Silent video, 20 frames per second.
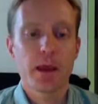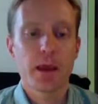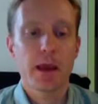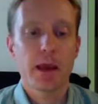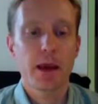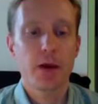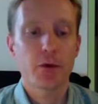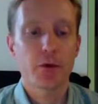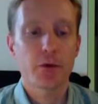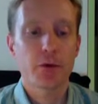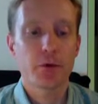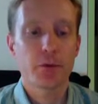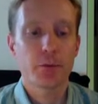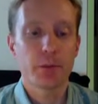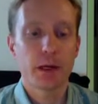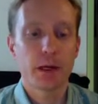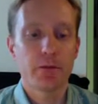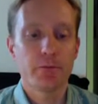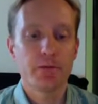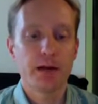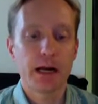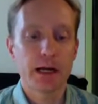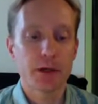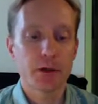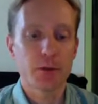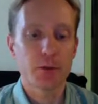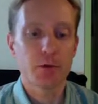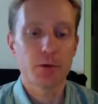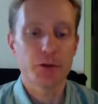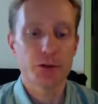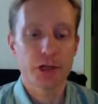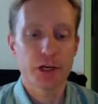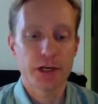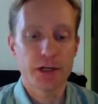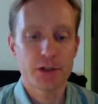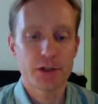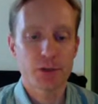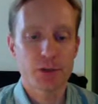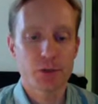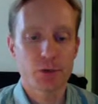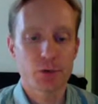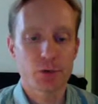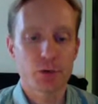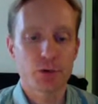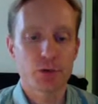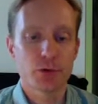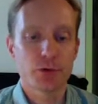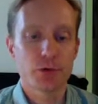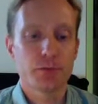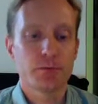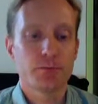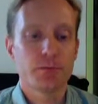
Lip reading: and or to make valuable change in the world.